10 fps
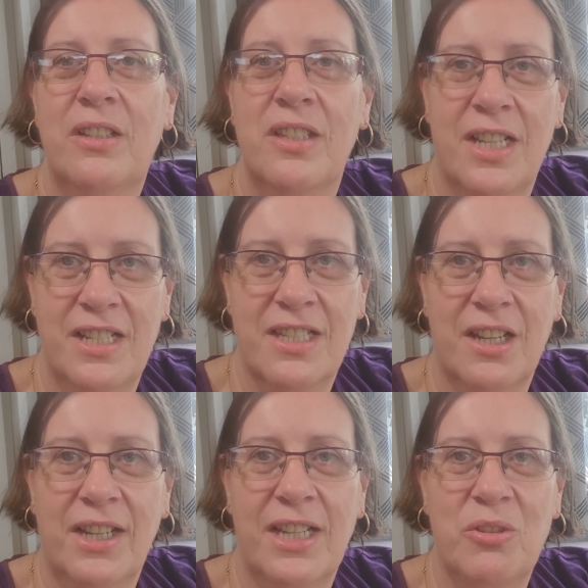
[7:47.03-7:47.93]
to tell us it's
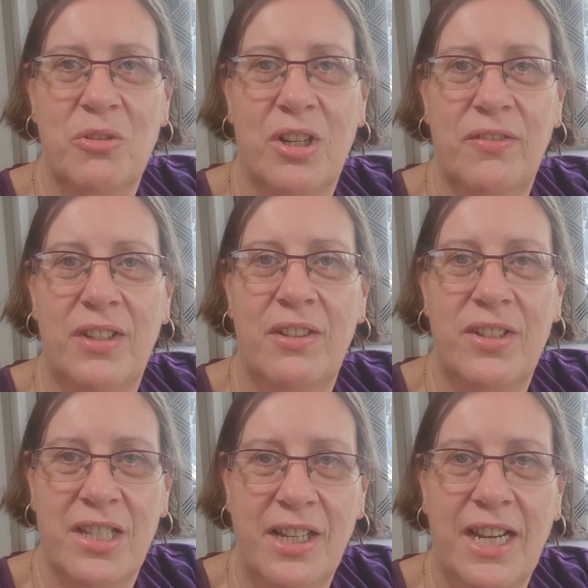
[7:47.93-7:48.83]
okay to drive, and if
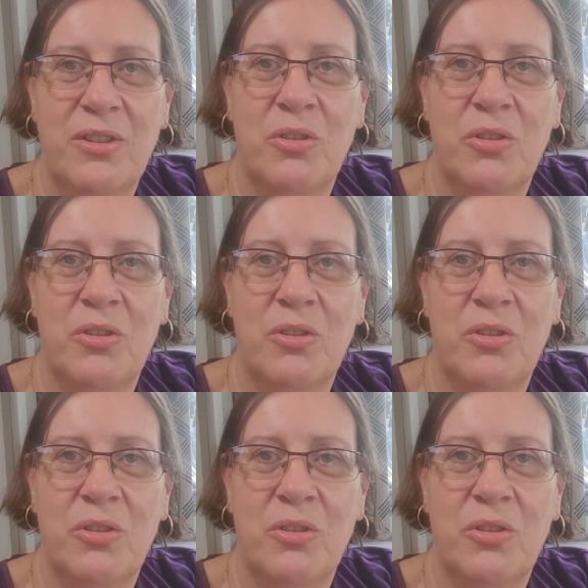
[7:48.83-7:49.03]
it's okay